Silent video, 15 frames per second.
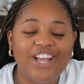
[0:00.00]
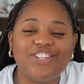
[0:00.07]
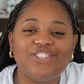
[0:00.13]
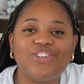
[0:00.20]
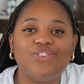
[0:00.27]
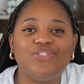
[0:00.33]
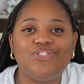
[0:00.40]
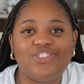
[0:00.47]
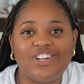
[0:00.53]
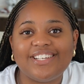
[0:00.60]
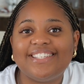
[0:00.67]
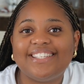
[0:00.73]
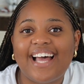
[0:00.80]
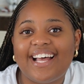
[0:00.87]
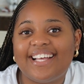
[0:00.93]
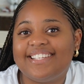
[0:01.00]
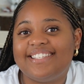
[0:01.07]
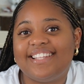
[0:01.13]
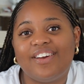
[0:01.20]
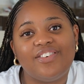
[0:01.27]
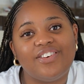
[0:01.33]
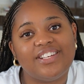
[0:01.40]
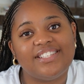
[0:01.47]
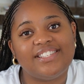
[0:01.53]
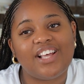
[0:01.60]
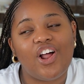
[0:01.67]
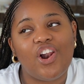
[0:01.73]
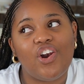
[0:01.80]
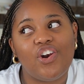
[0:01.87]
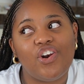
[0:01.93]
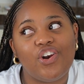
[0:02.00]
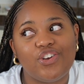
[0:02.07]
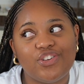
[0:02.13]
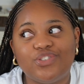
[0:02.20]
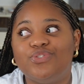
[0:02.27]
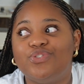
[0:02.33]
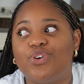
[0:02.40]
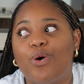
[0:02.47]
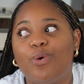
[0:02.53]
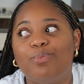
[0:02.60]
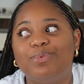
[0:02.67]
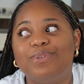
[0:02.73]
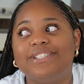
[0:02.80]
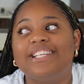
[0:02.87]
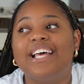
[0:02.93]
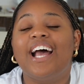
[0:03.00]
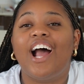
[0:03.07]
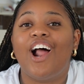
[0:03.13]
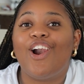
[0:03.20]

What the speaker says: So just as there is loads of jobs,